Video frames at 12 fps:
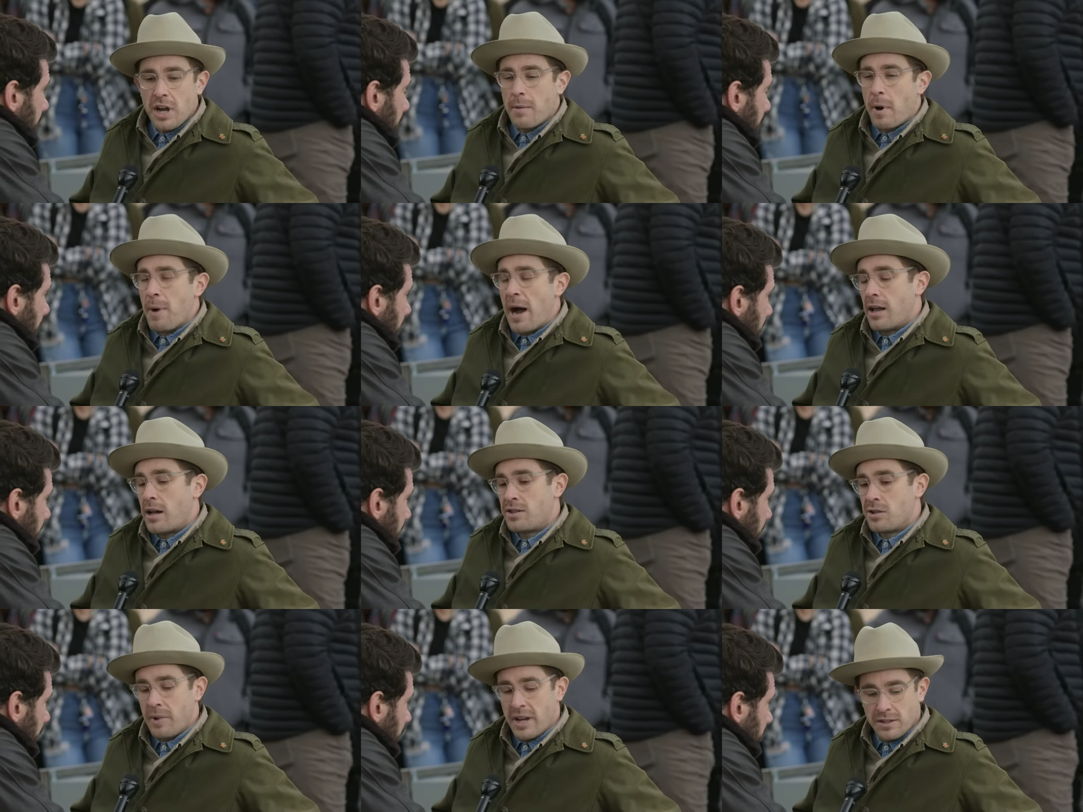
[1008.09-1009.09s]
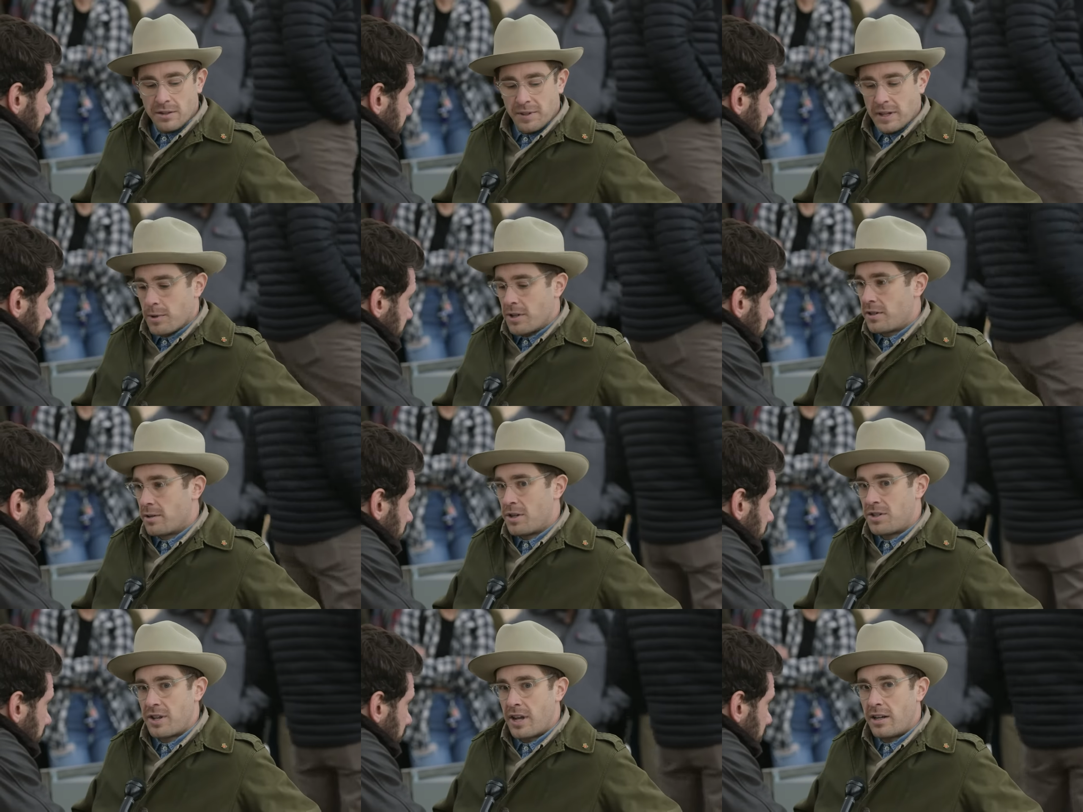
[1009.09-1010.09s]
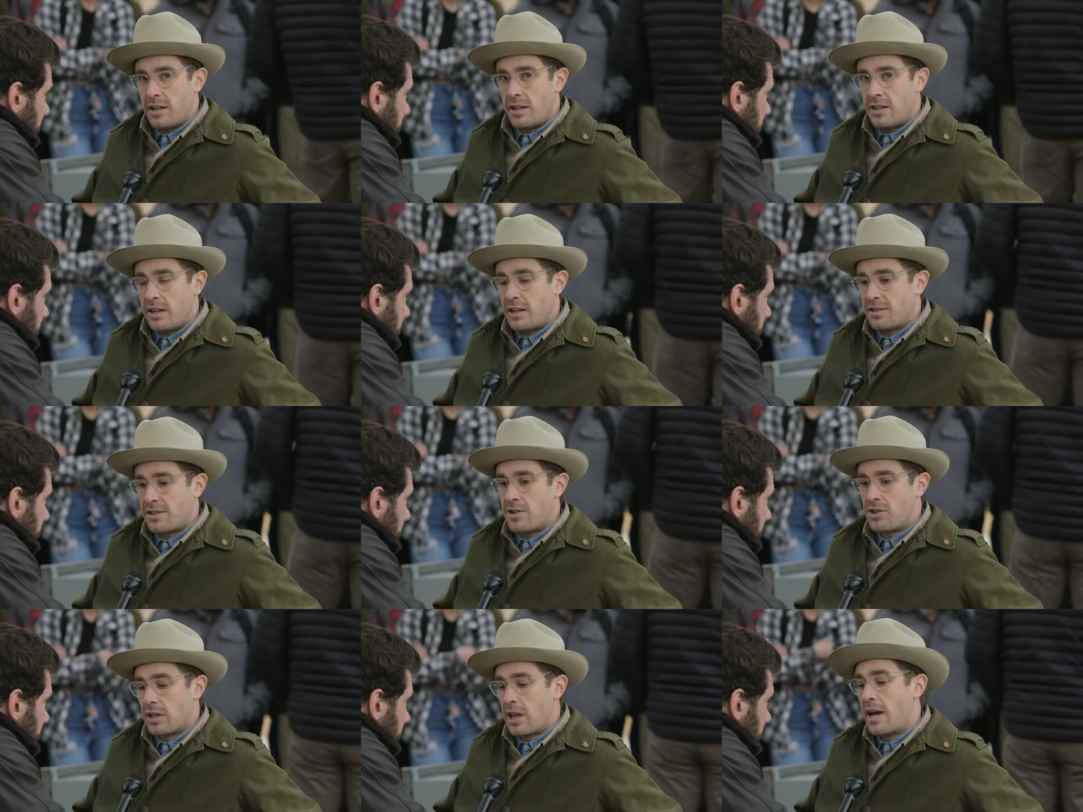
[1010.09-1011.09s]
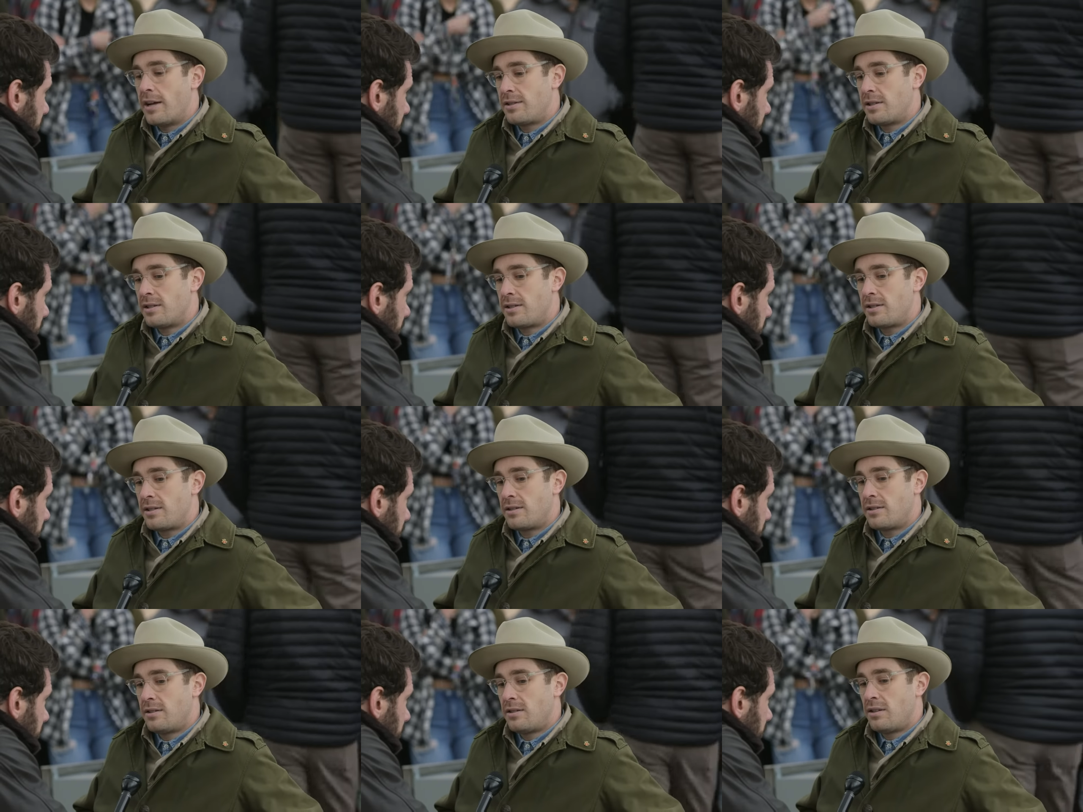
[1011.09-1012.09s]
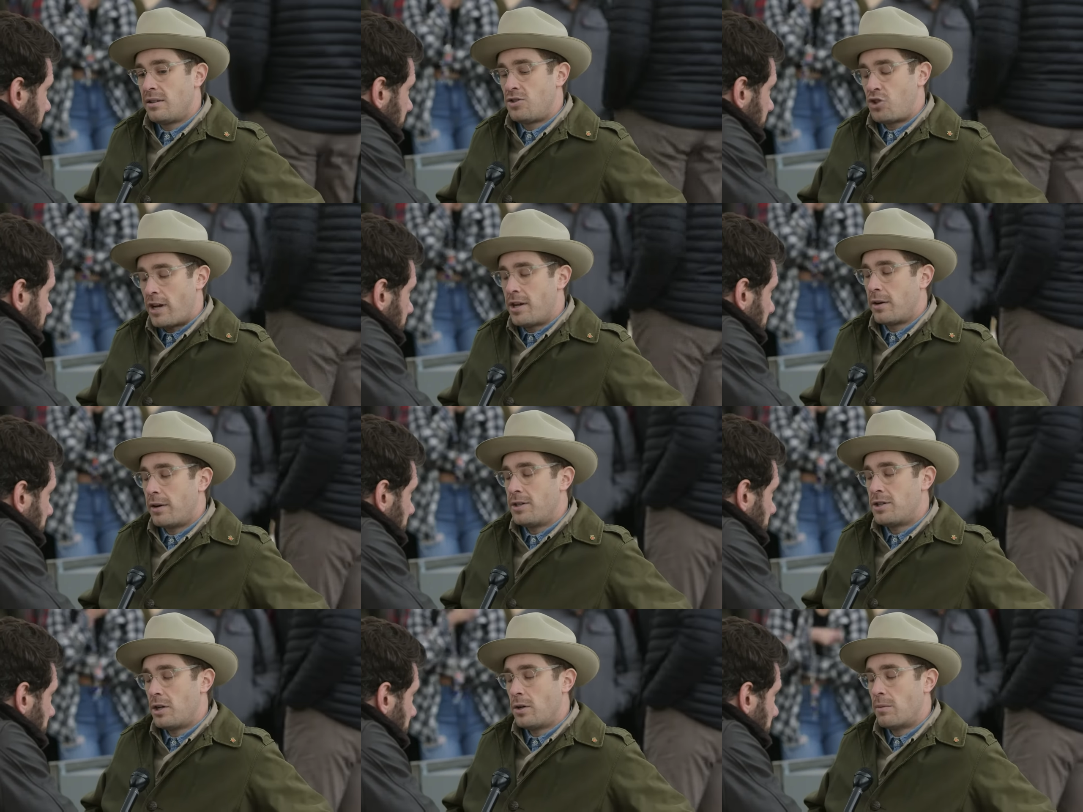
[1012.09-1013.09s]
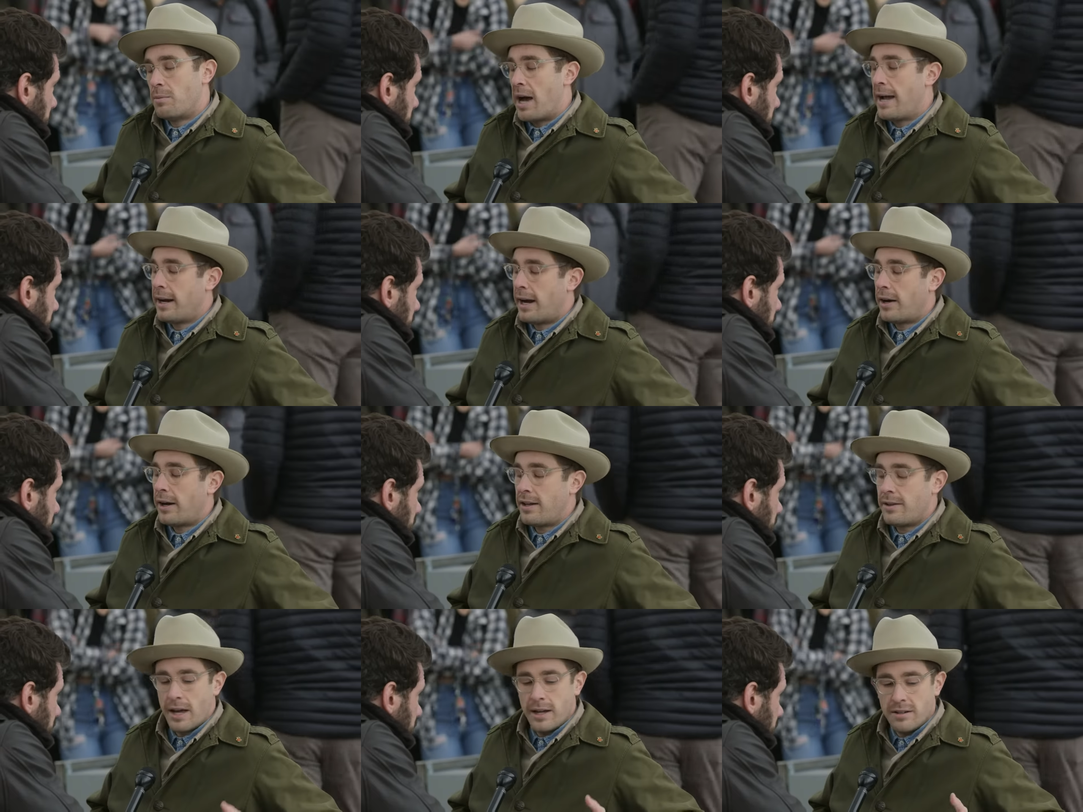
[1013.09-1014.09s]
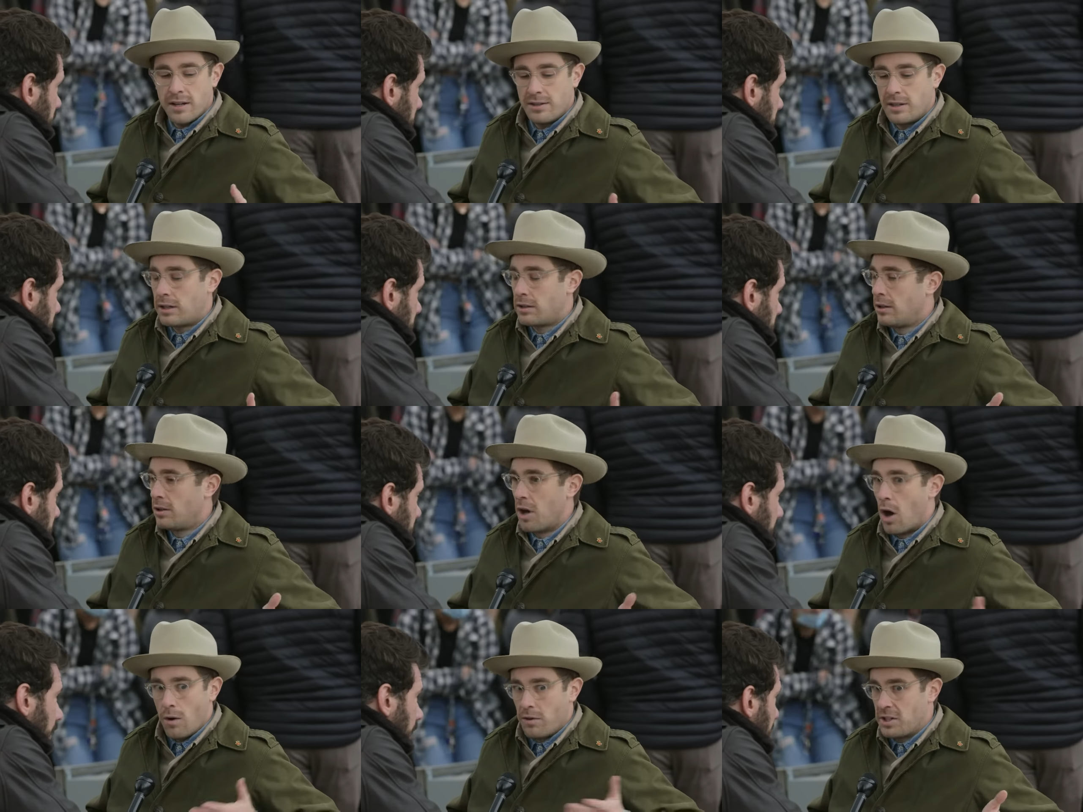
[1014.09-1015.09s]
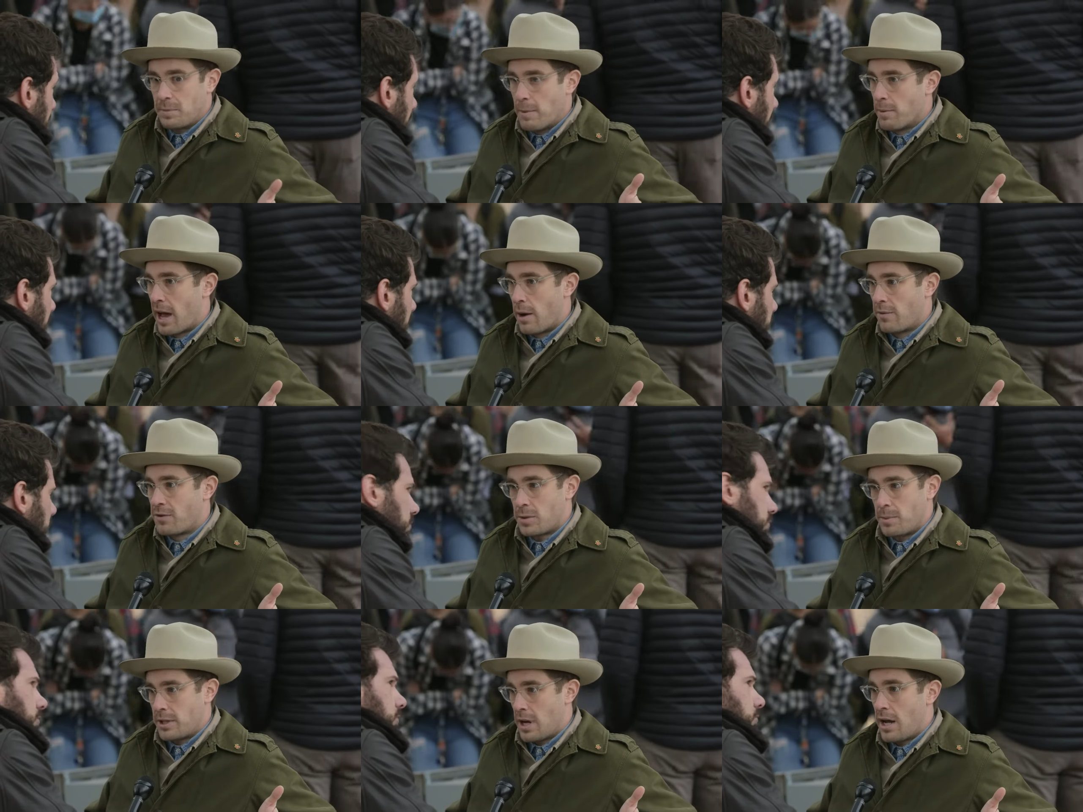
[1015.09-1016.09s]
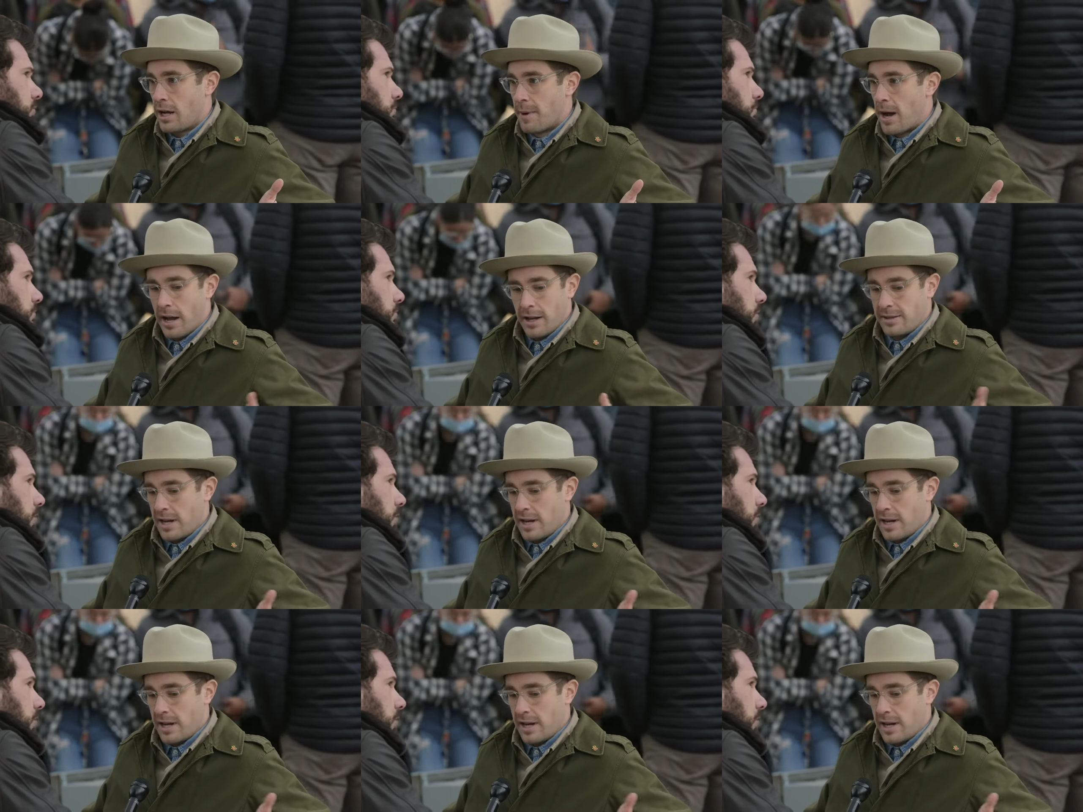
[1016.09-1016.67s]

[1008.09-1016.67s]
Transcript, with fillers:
Speaker 1: talk about biological males and females so much that it essentializes gender into a binary that doesn't include all these people that we've just been talking about, and